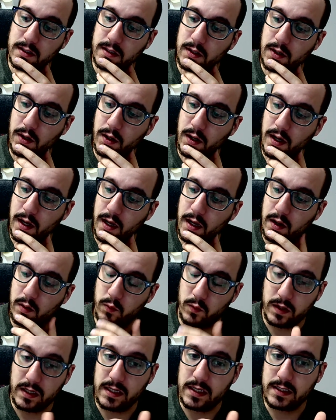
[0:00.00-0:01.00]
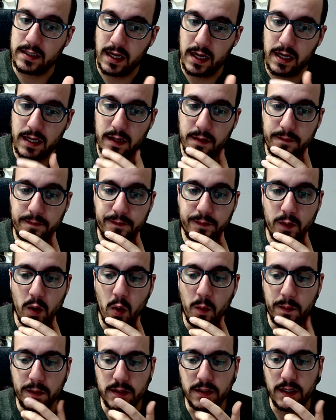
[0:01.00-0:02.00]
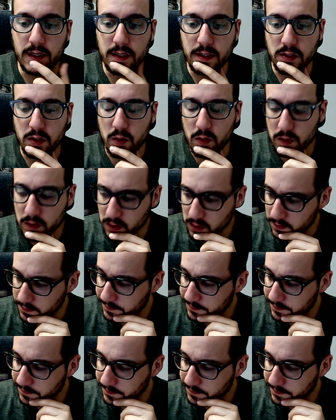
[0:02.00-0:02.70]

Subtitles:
redesign open science tools.